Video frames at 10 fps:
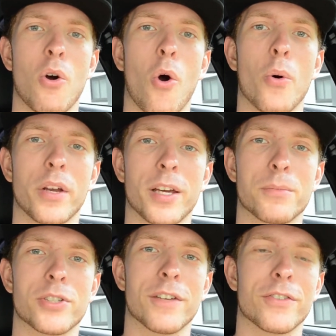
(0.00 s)

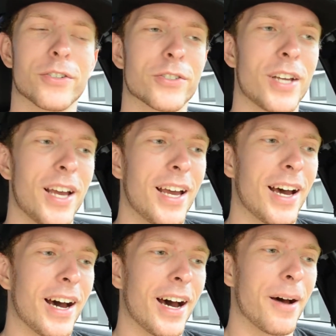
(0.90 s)
OEM shifters.
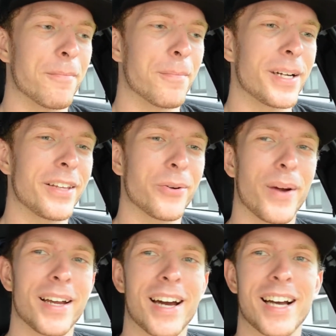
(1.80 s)
But either
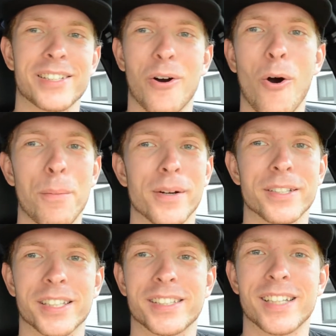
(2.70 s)
way, guys, I hope
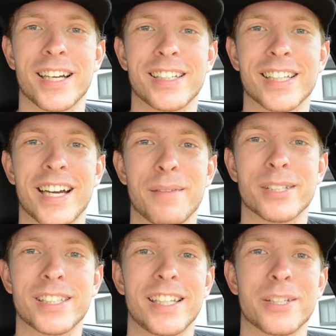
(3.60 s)
you're as excited as I am
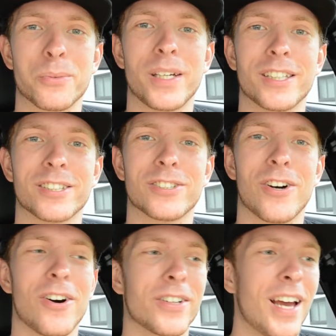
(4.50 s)
to see this wheel
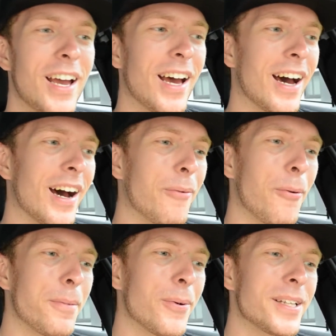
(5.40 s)
installed. I
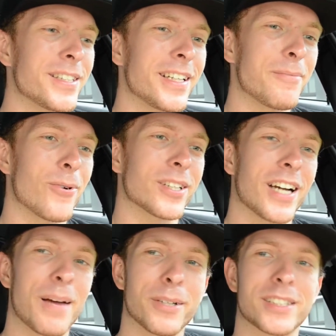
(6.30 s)
won't be wasting any more
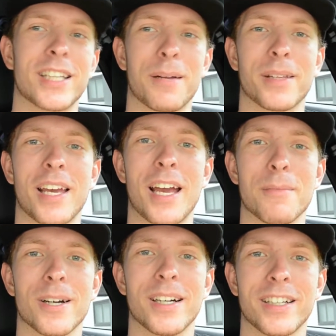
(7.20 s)
time. Let's set up the
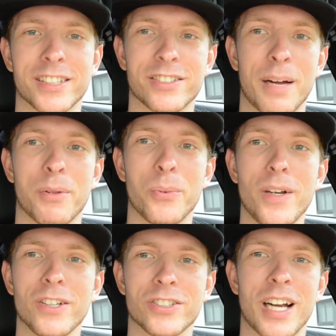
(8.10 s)
camera, let's grab the
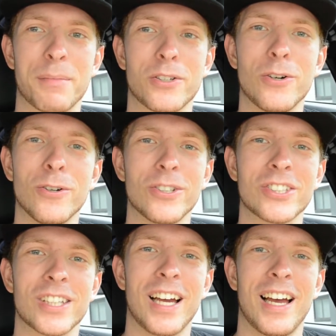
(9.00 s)
wheels, grab the
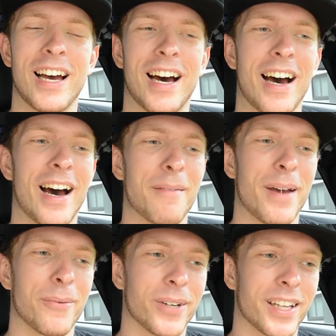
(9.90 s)
tools,
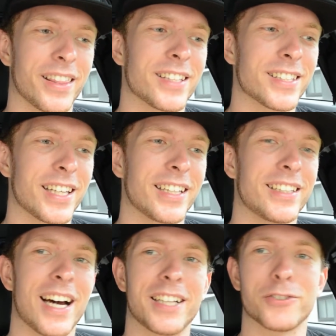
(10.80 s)
and we'll get this
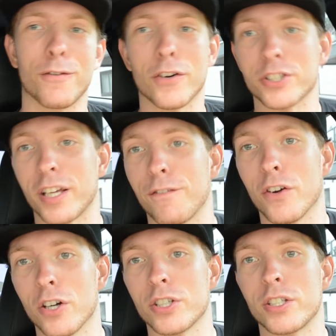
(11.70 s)
thing done. So first thing
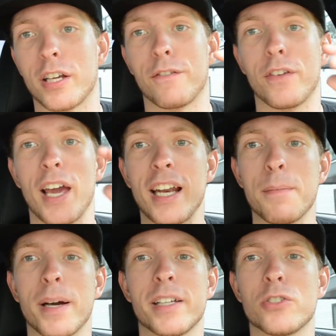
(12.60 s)
first, if
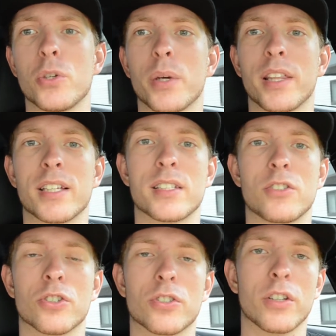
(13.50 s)
anybody's doing this,
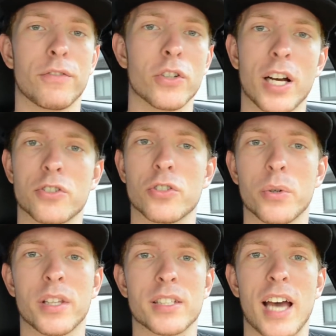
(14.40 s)
if you guys are
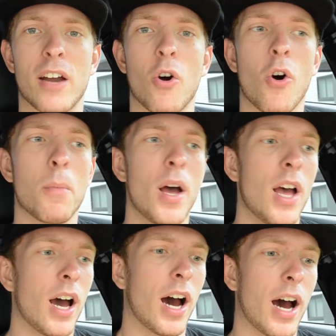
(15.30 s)
doing this at home,
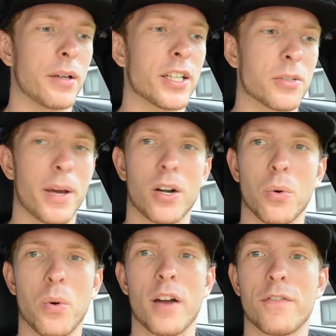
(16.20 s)
doesn't
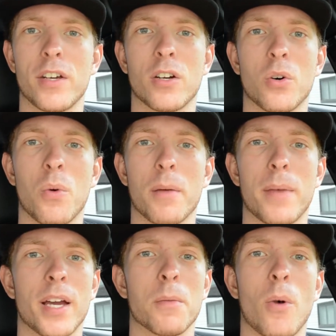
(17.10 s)
matter what vehicle, what
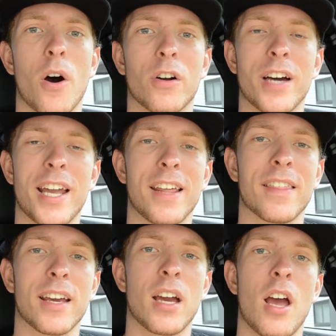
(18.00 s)
make, model,
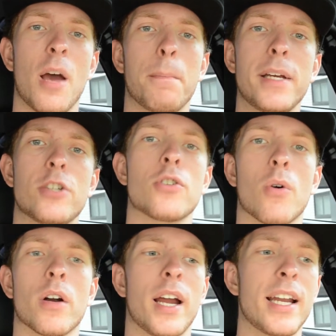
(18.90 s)
anything, be
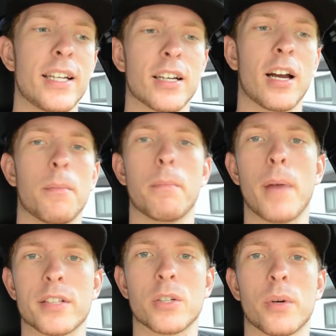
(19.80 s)
sure anytime
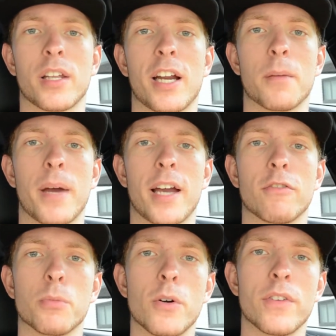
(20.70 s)
messing with an
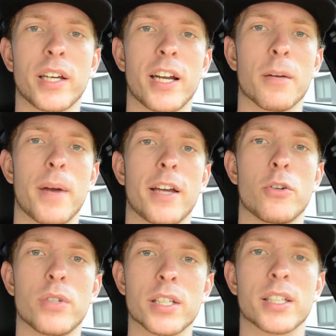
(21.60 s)
airbag, removing an
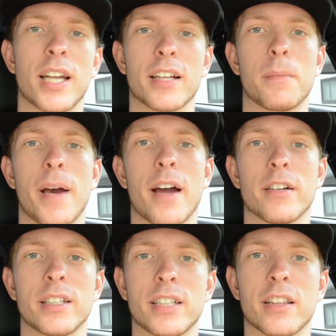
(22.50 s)
airbag, you disconnect the
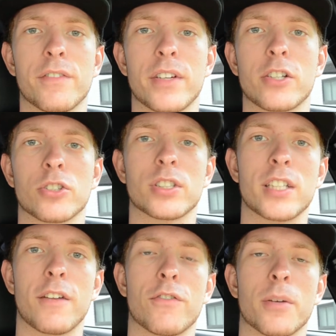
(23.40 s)
battery and let the vehicle
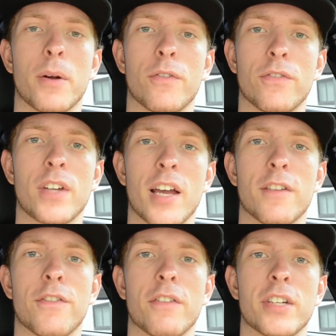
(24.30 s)
sit for about
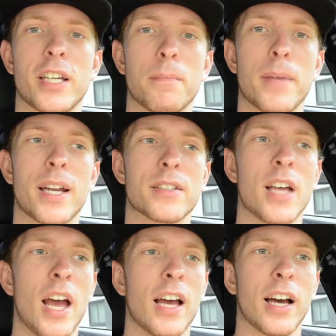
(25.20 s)
10 to 15
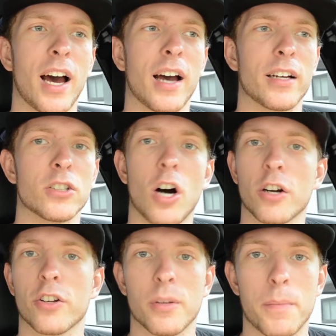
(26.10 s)
minutes.
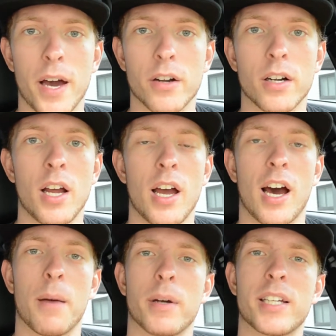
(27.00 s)
Longer the better,
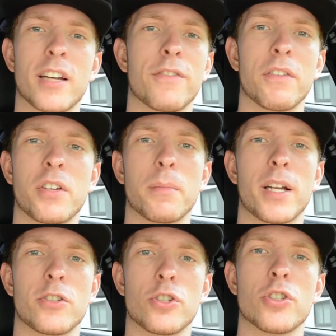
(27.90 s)
but 10 to 15
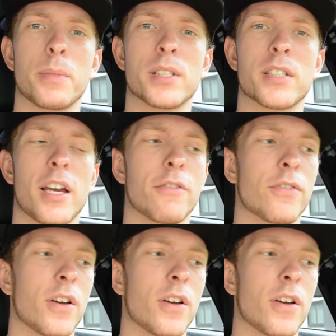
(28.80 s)
minutes you should be safe